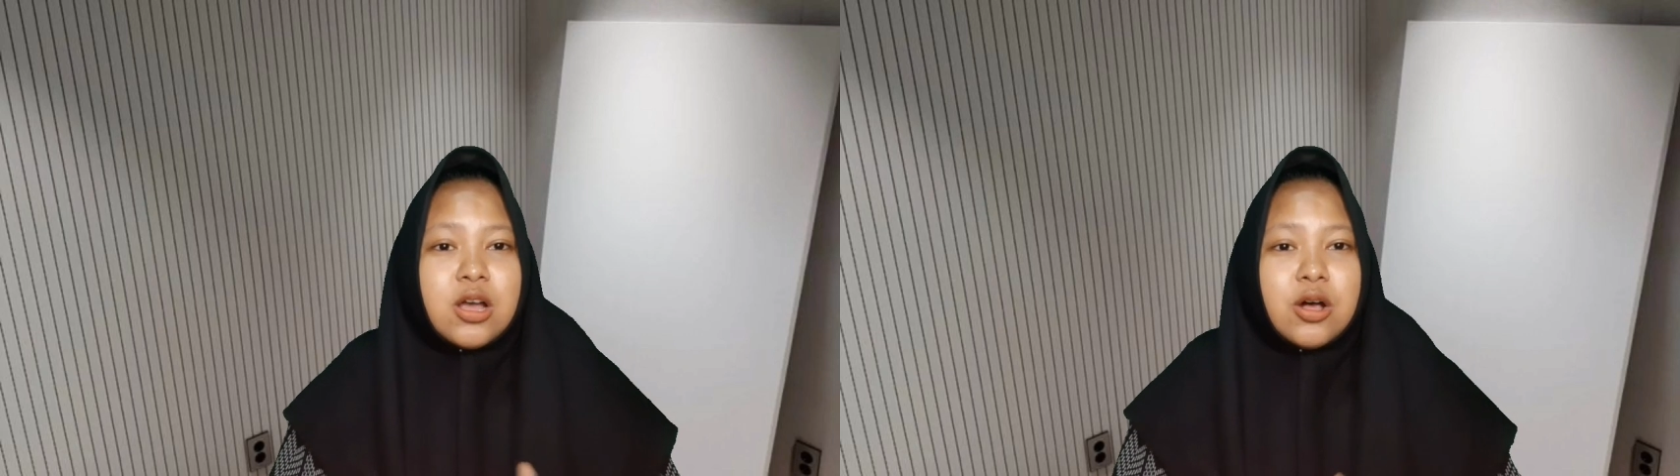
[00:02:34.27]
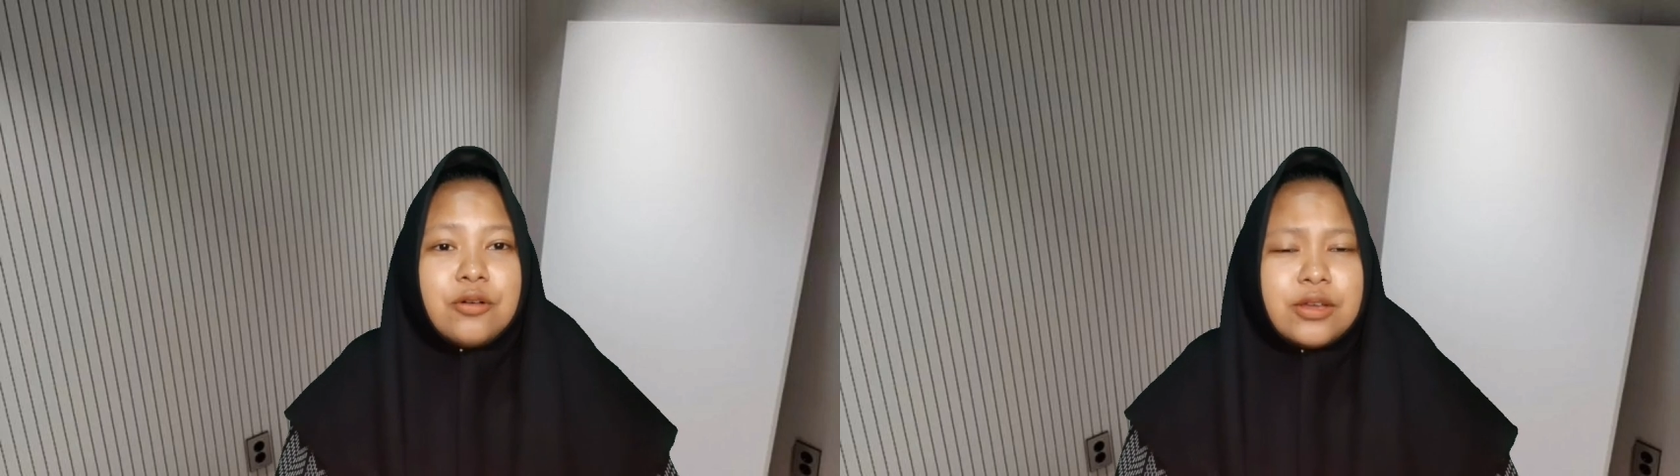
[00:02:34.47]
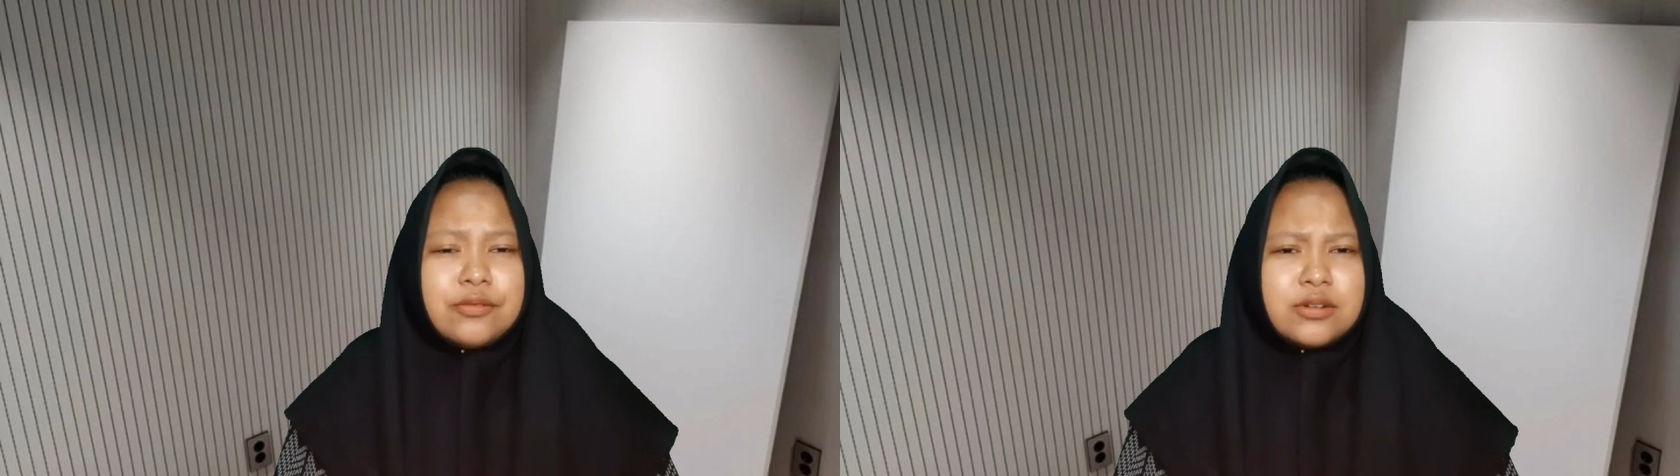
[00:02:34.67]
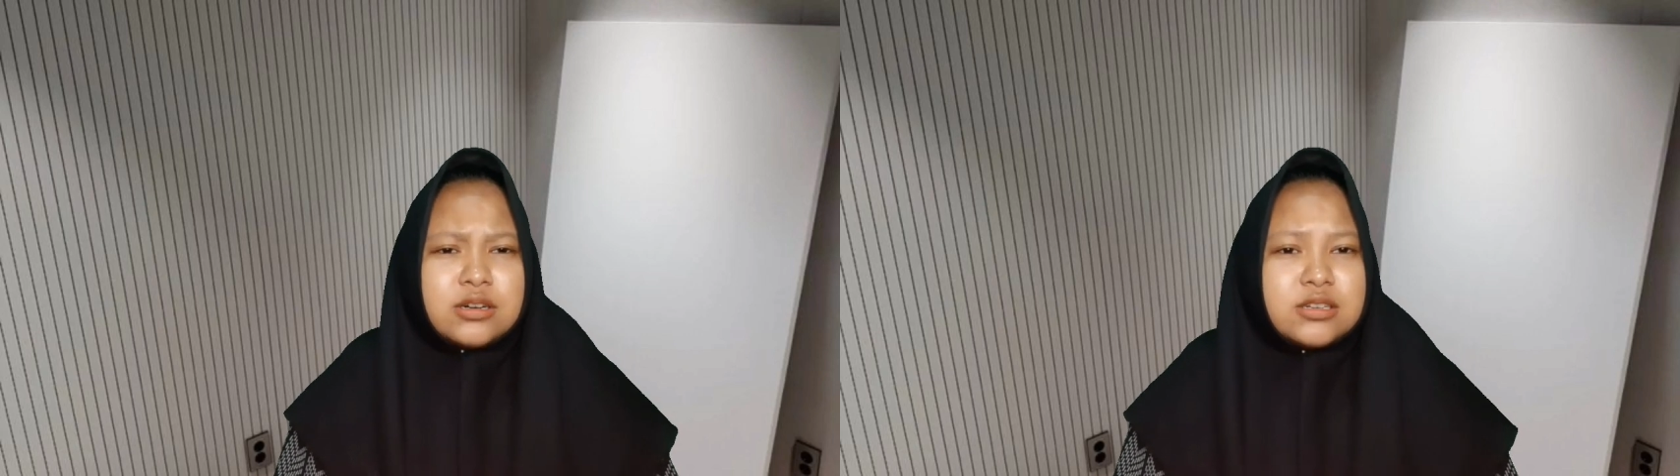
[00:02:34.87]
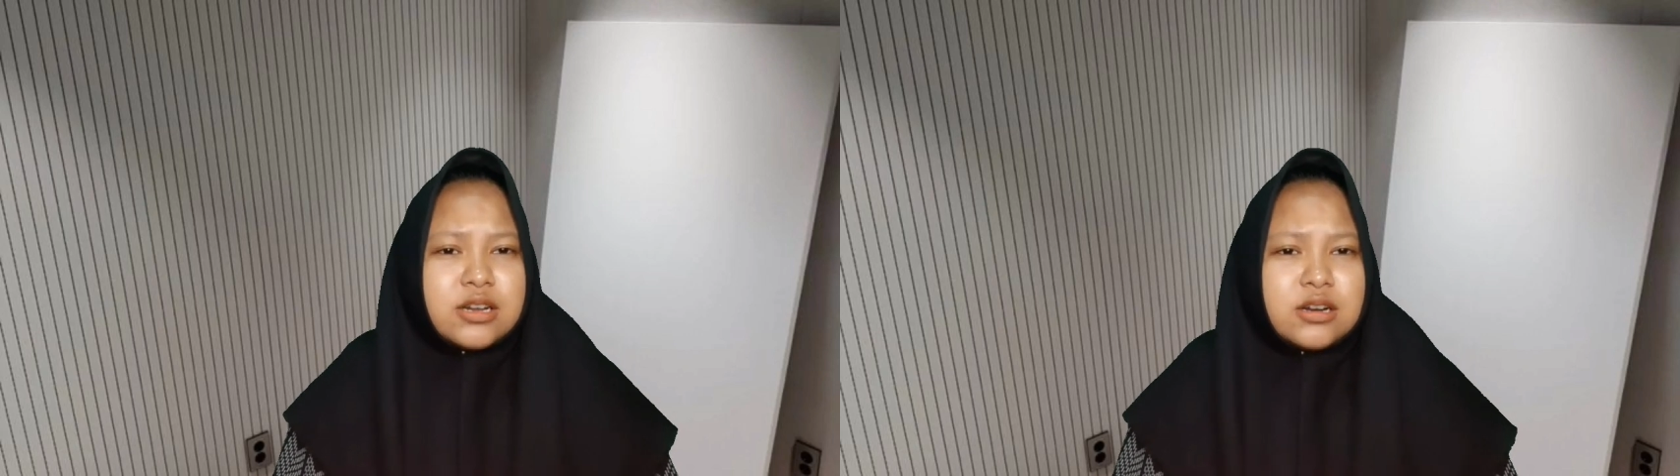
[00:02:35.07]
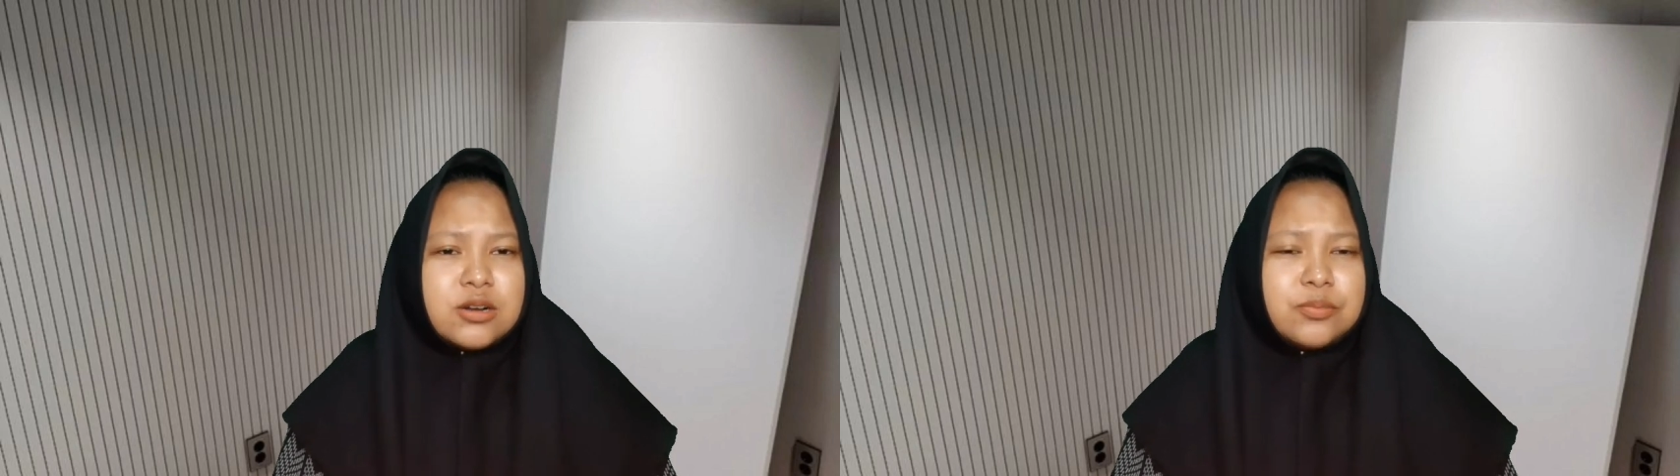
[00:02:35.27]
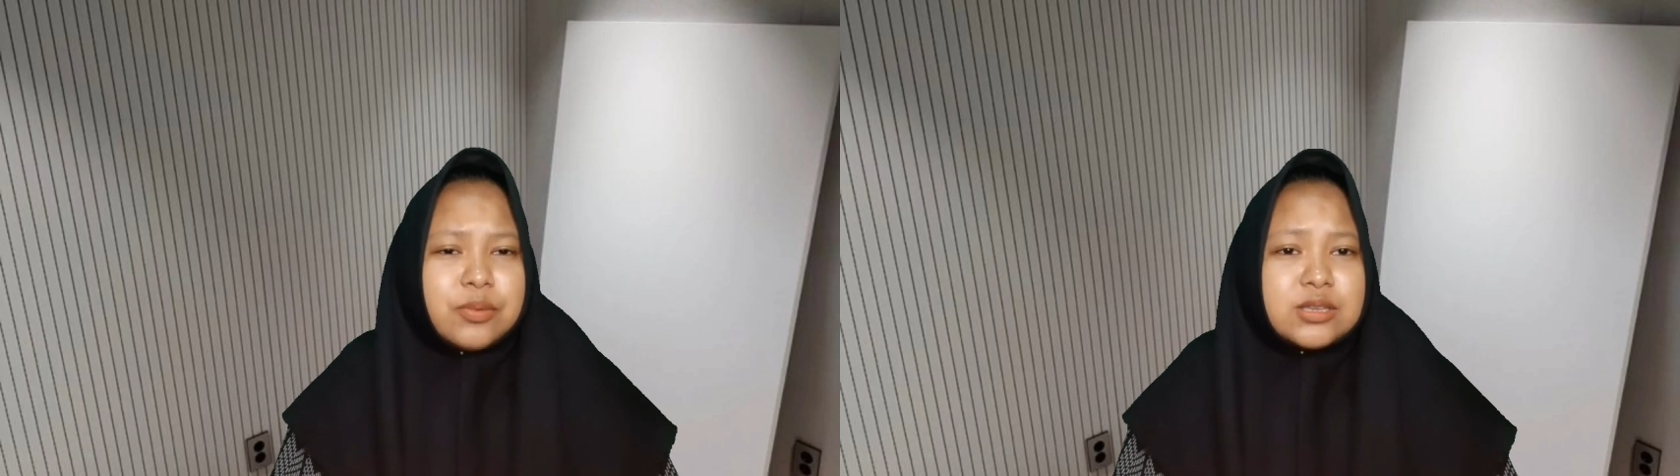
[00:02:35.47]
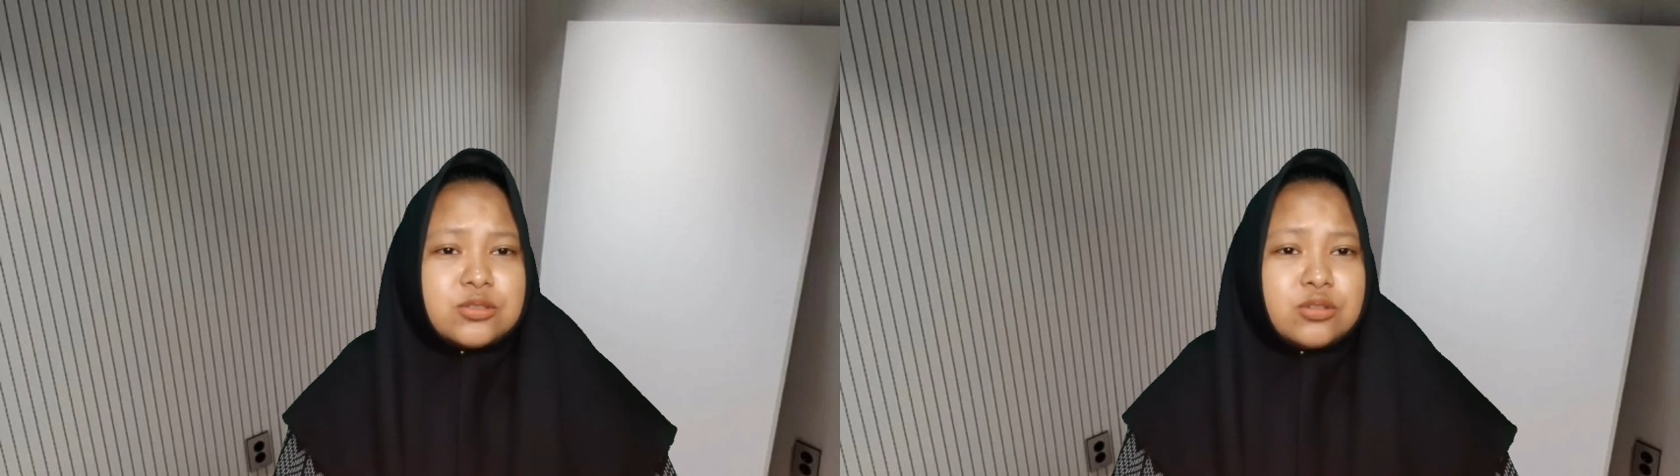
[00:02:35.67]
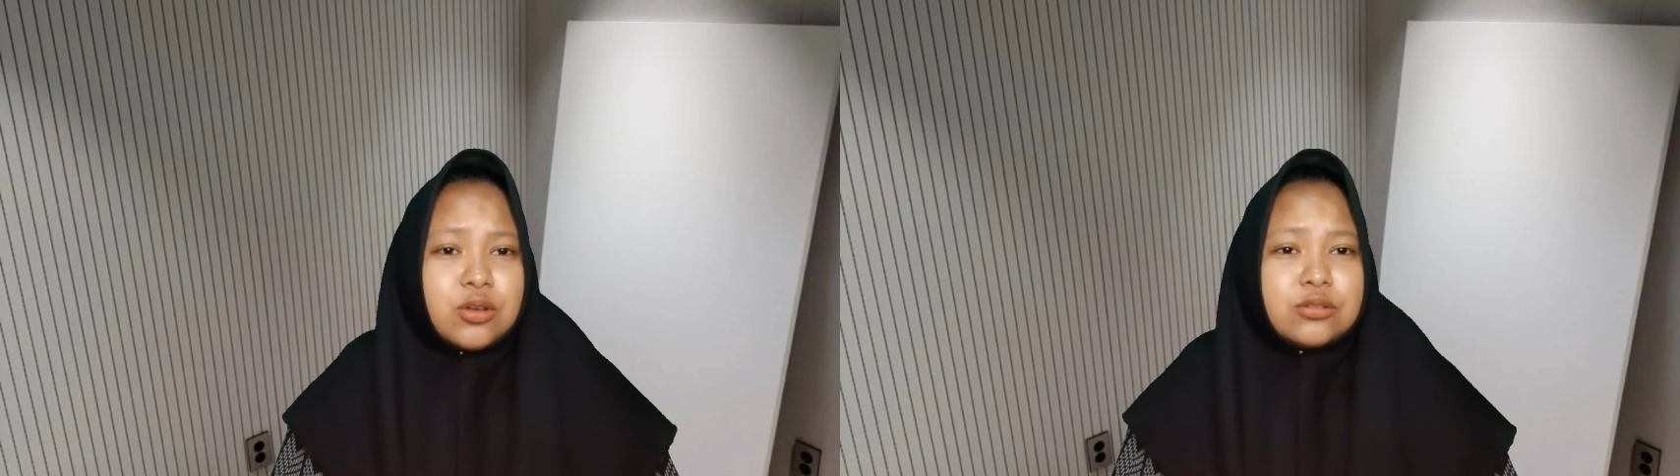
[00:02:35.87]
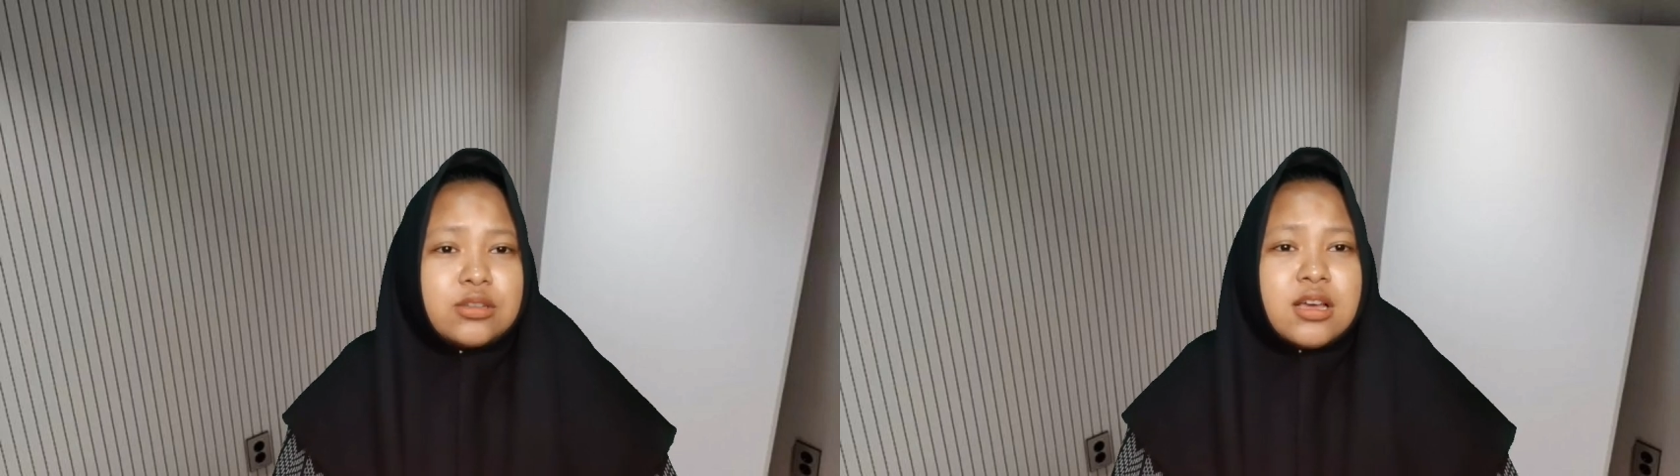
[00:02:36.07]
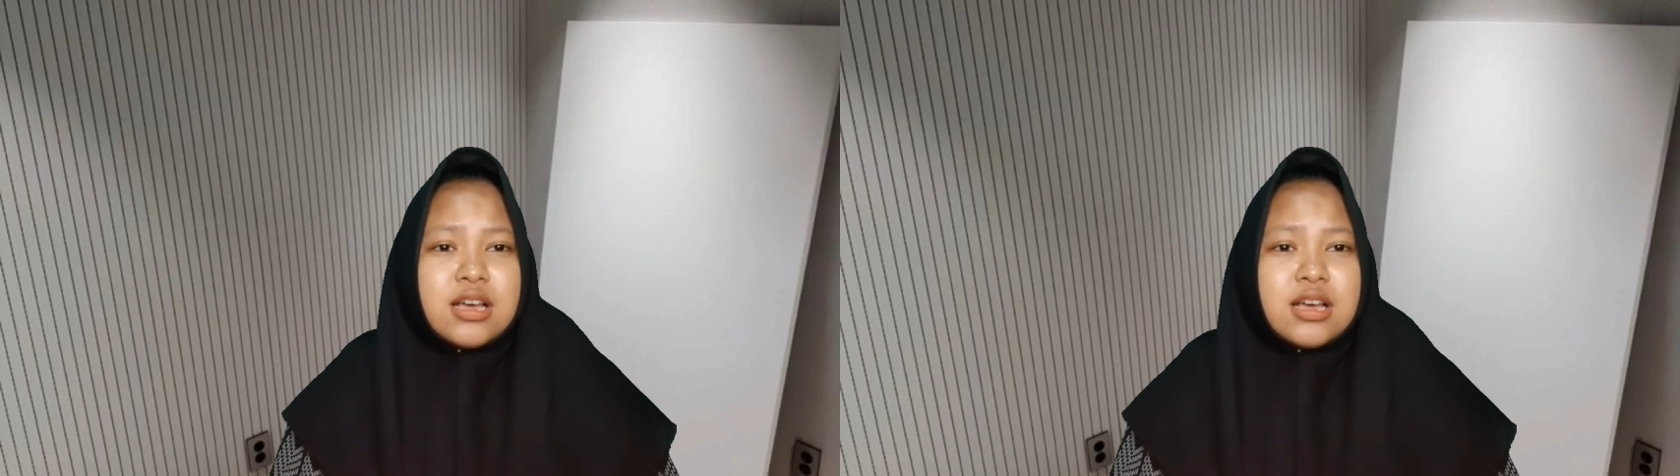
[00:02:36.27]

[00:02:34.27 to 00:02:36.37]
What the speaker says: However, they are best known